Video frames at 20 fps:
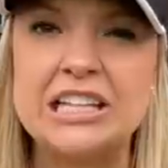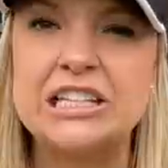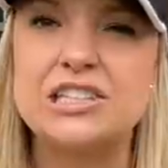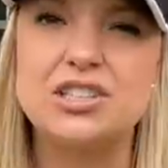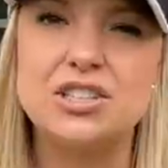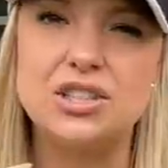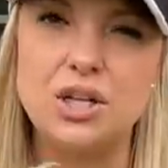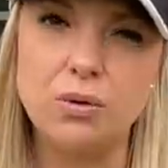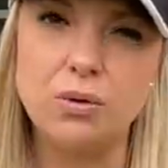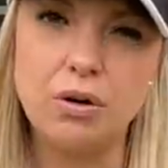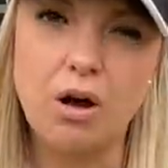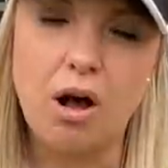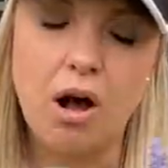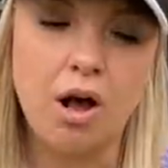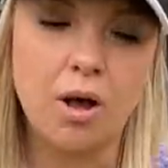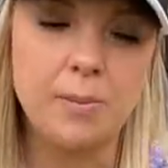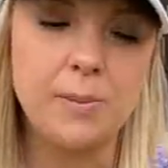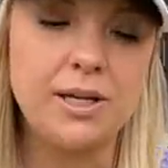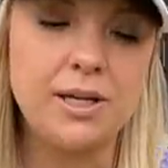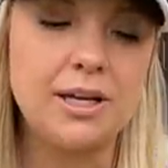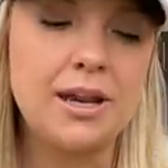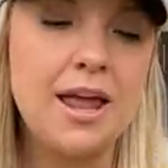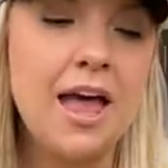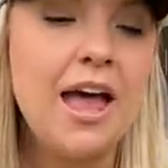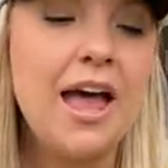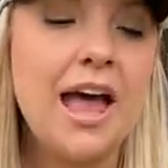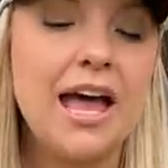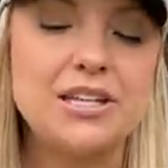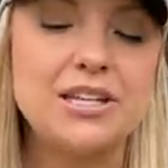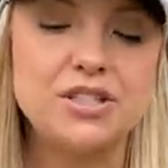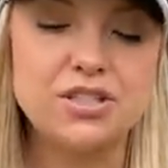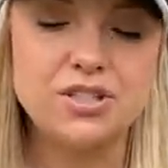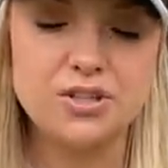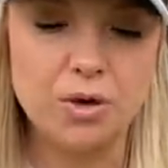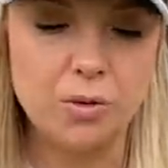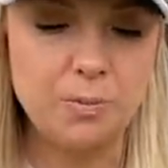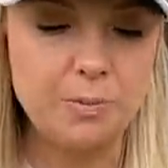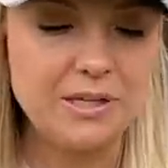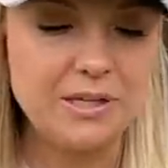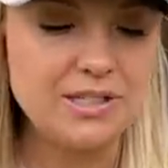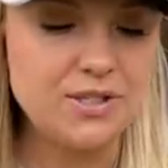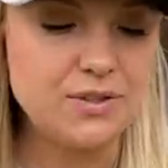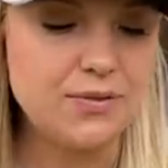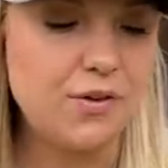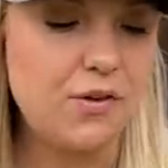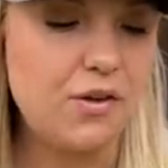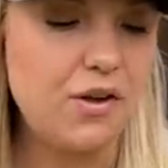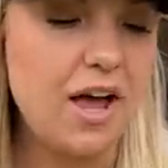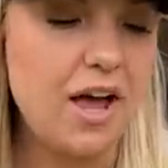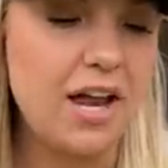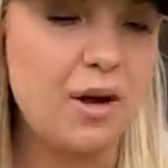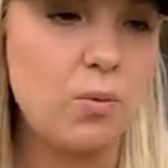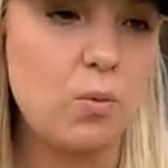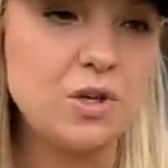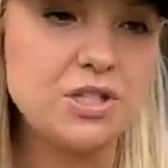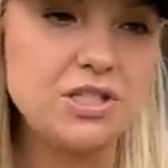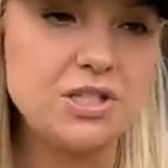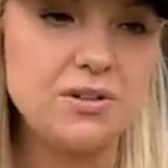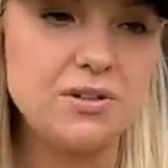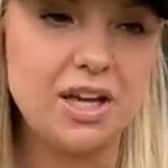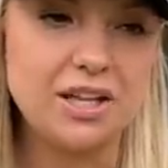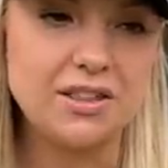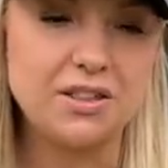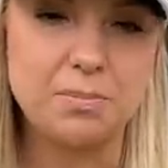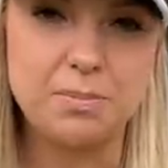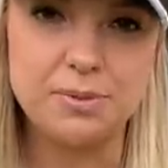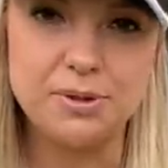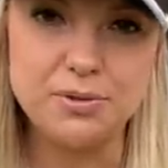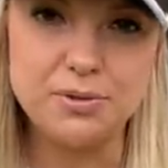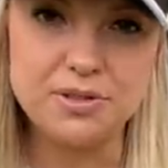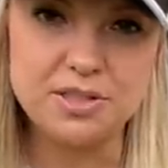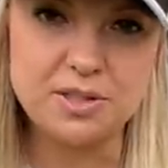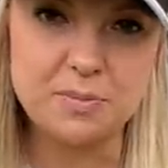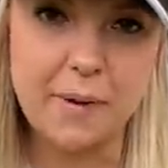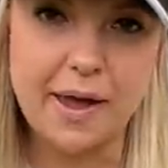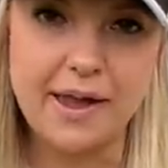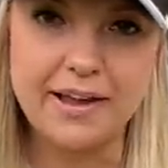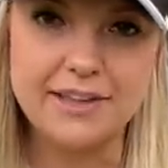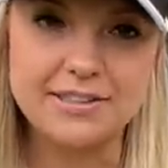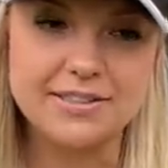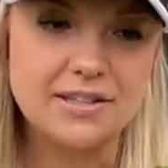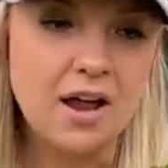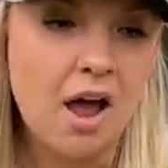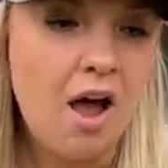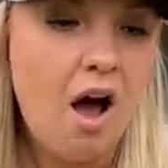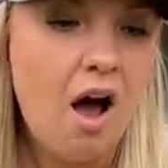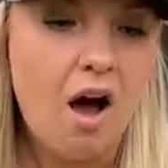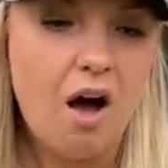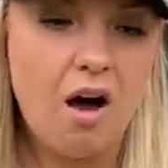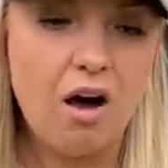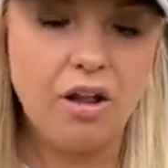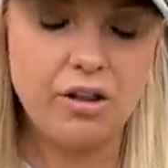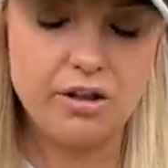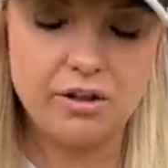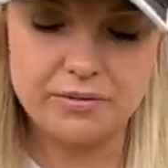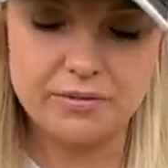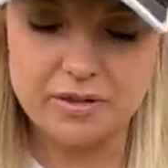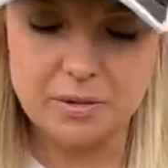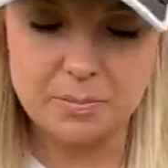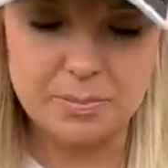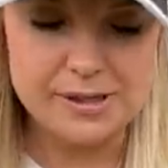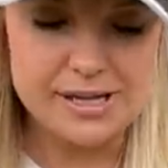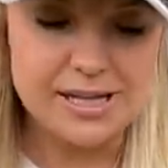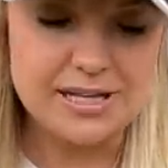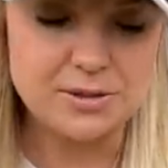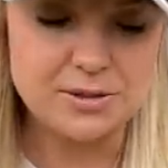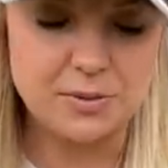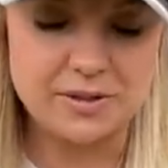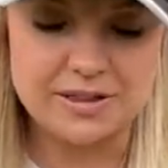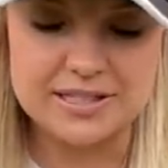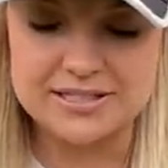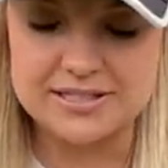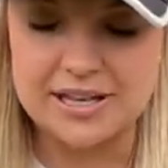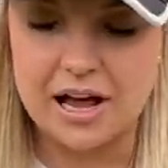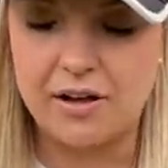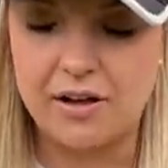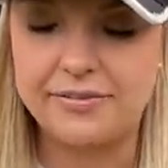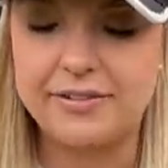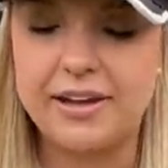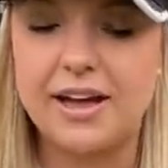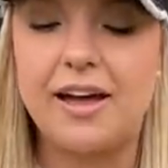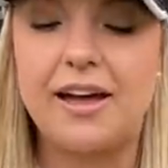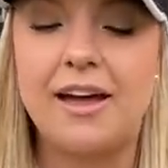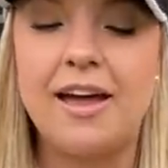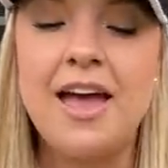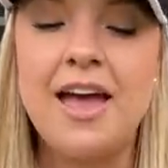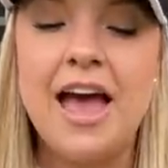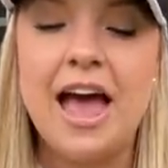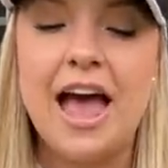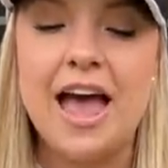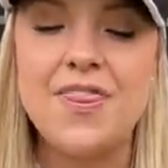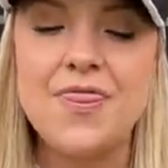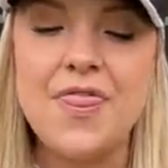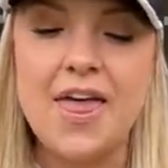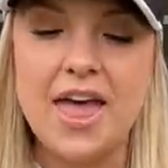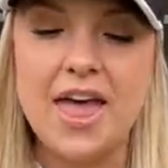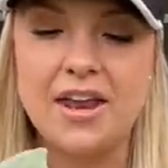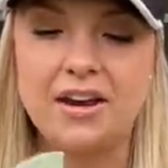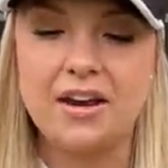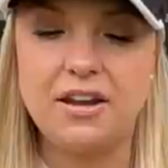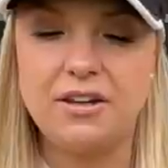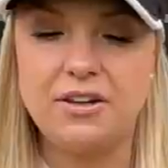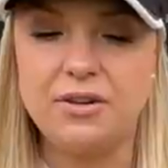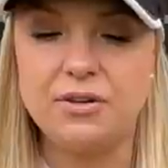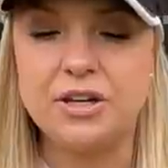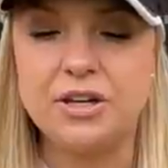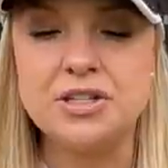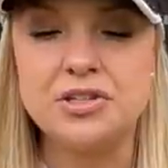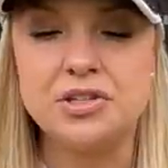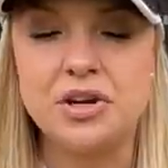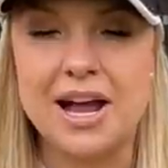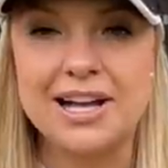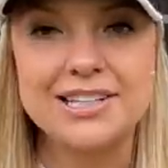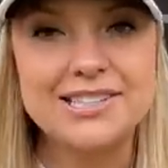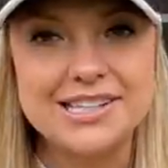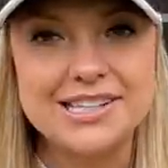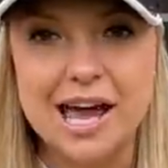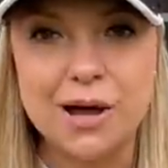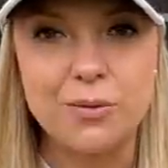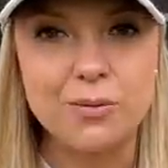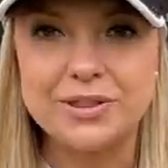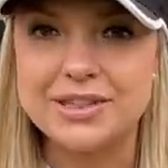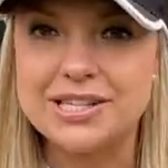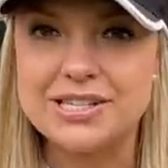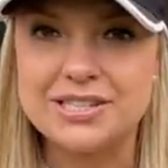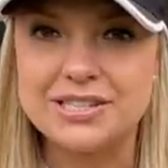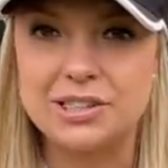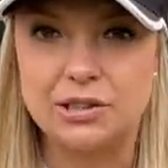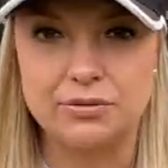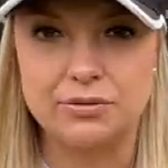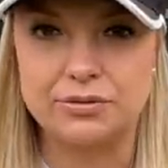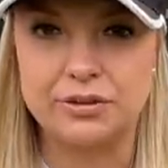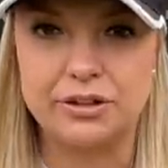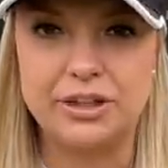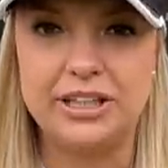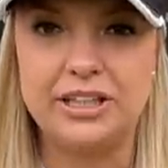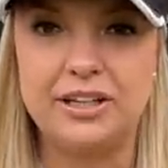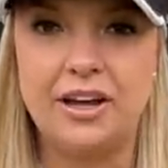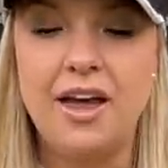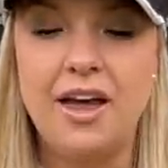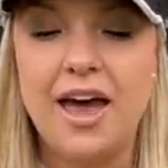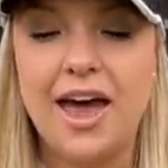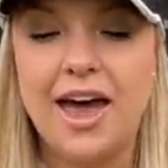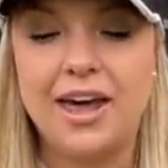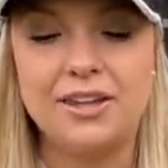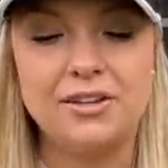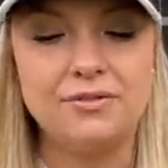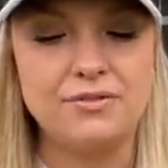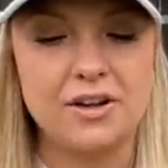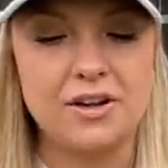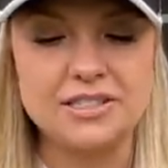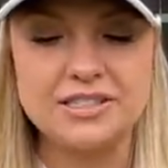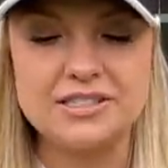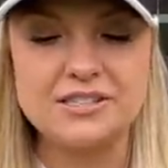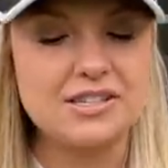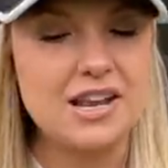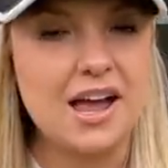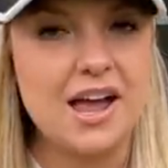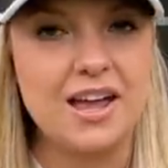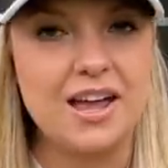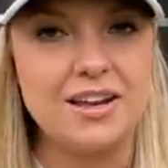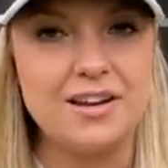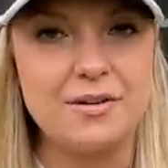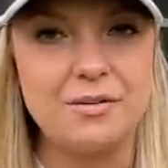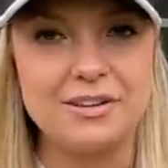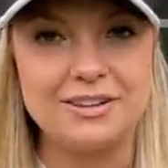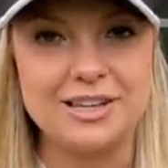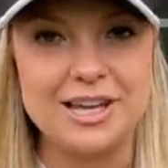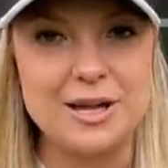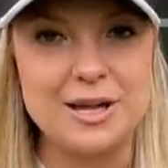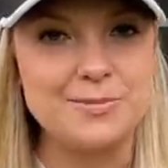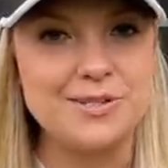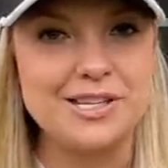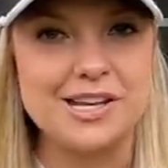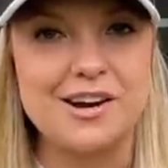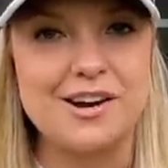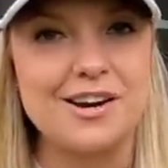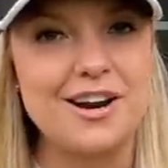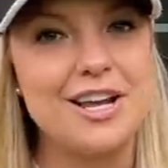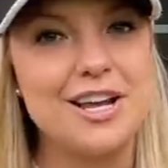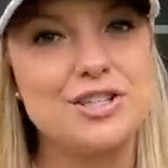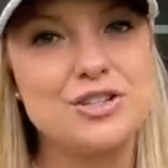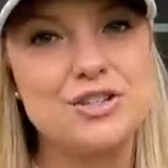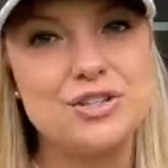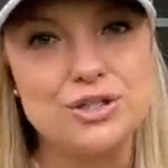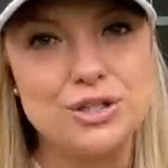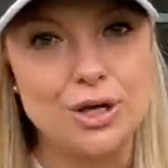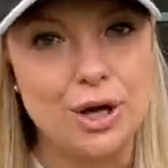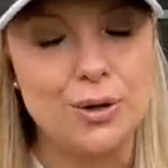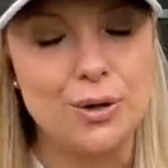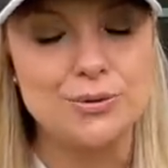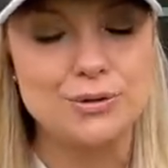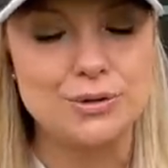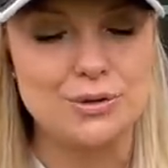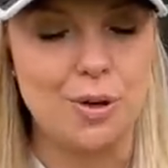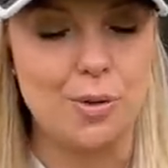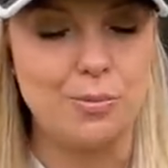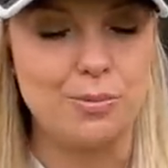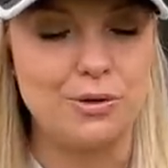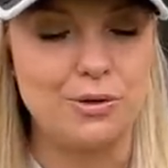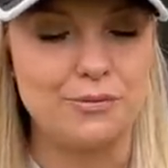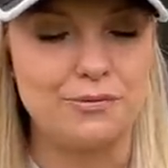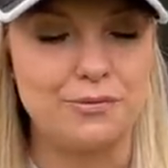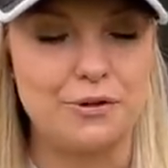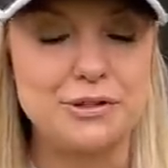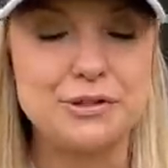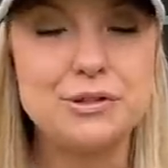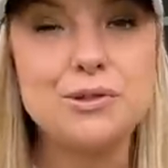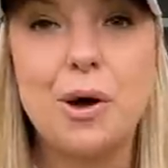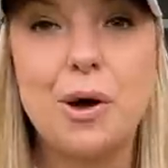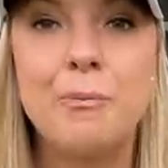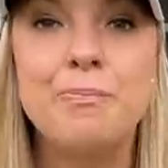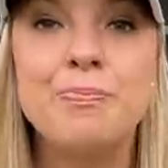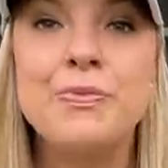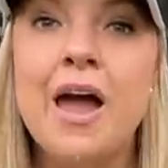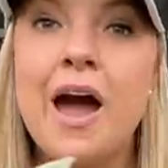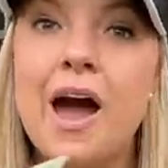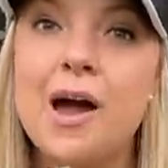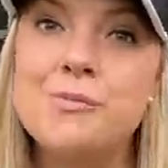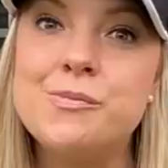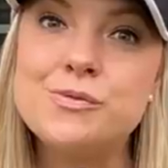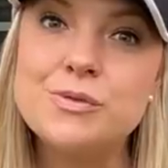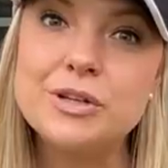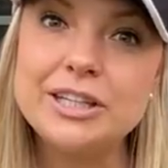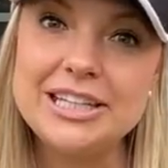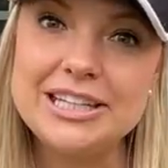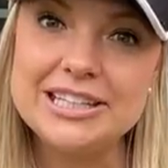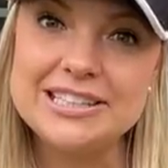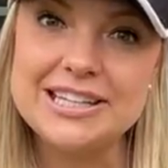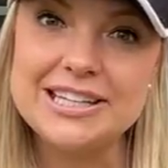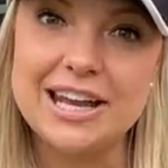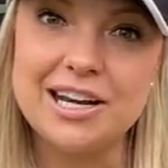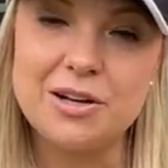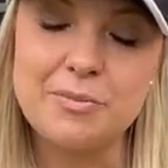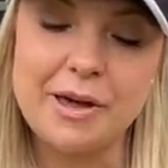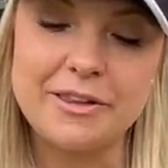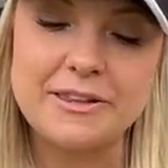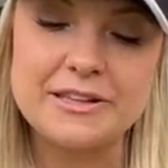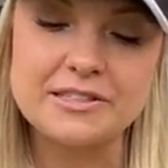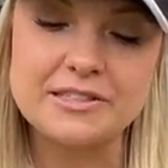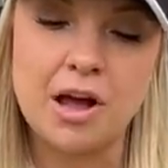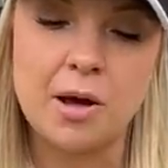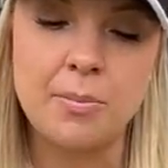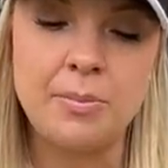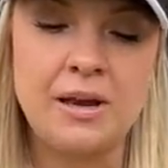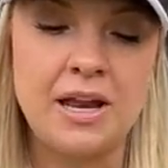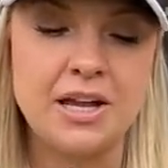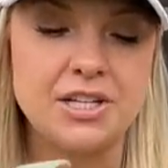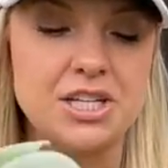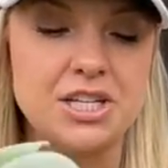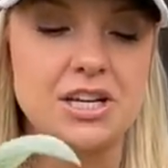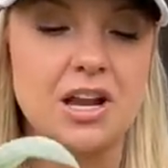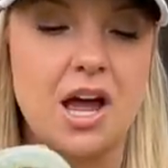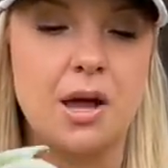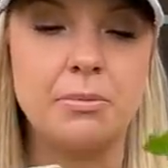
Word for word: it's so calming and so peaceful. And once you get the blue spikes all over the place with the salvia, and then you contrast that with the silvery Helen von Stein Lamb's Ear, it's so, so beautiful. So I'm really excited about this combination.